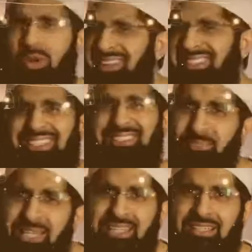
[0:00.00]
What does
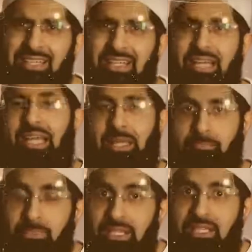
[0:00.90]
this mean?
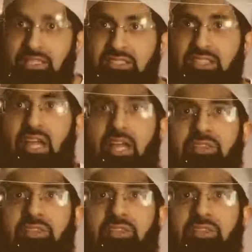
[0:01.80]
It means